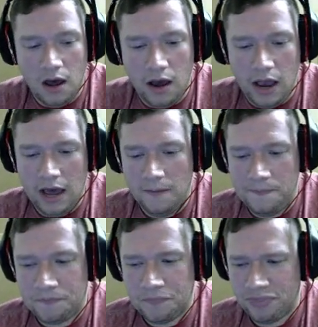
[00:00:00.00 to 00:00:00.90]

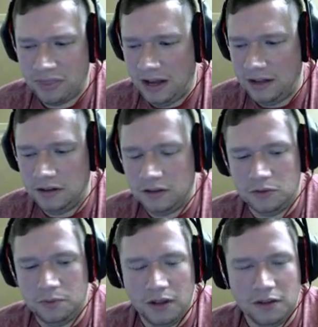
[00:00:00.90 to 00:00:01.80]
and I looked through
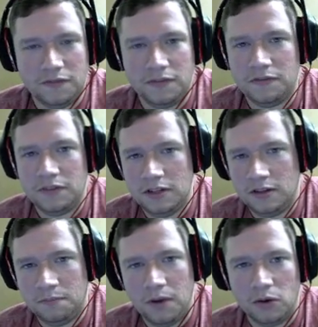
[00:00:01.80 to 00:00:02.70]
probably
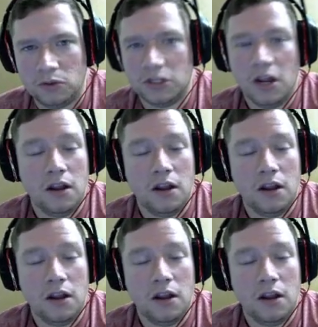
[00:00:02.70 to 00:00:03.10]
50 posts.